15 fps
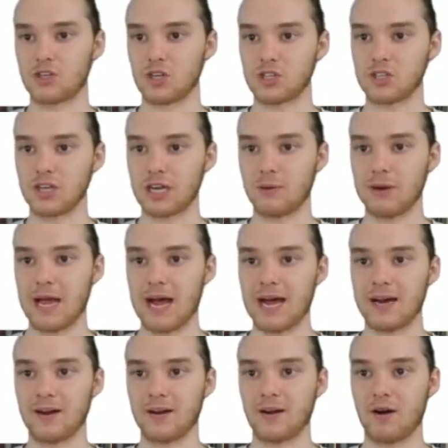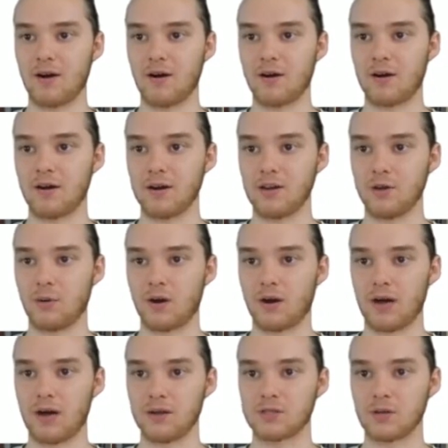just like we had on our URL.